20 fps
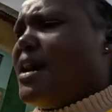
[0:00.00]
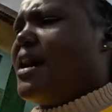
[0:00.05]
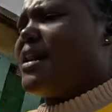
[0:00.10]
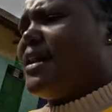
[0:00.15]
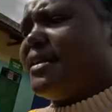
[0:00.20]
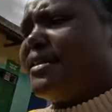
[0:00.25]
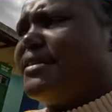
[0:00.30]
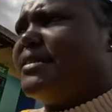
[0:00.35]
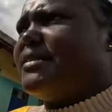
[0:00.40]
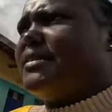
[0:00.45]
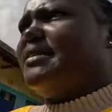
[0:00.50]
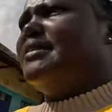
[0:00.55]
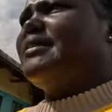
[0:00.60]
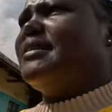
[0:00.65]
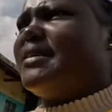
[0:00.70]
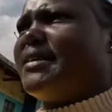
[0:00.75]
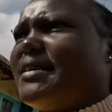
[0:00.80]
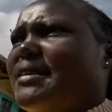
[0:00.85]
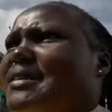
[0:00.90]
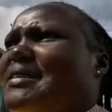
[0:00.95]
and
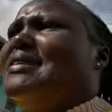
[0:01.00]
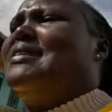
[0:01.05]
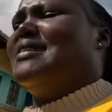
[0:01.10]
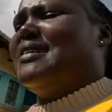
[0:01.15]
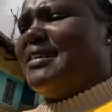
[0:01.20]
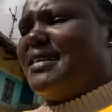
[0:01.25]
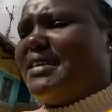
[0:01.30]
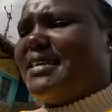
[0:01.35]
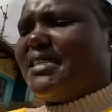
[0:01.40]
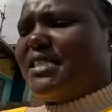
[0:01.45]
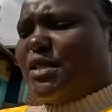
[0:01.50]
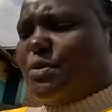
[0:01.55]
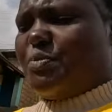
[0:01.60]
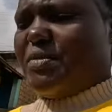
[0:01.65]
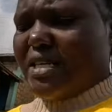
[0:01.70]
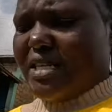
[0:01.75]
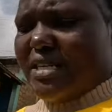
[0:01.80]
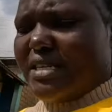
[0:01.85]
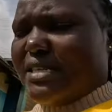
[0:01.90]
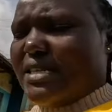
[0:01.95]
it's
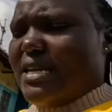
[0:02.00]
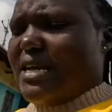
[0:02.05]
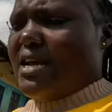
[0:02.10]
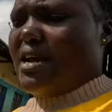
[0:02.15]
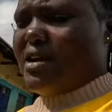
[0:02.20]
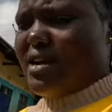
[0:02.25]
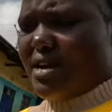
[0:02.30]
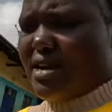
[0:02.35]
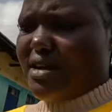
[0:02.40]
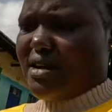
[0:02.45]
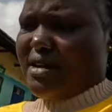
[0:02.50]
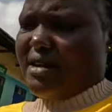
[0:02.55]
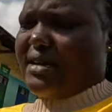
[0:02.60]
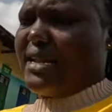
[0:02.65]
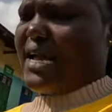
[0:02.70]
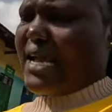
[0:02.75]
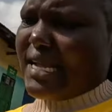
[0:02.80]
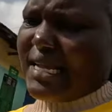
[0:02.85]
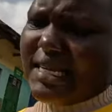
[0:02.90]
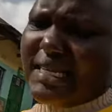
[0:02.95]
been
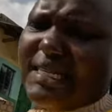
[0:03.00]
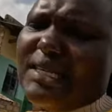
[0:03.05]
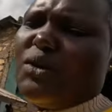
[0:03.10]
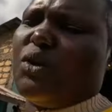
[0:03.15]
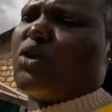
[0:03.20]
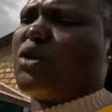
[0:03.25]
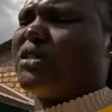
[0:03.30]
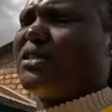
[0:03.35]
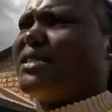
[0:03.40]
9 or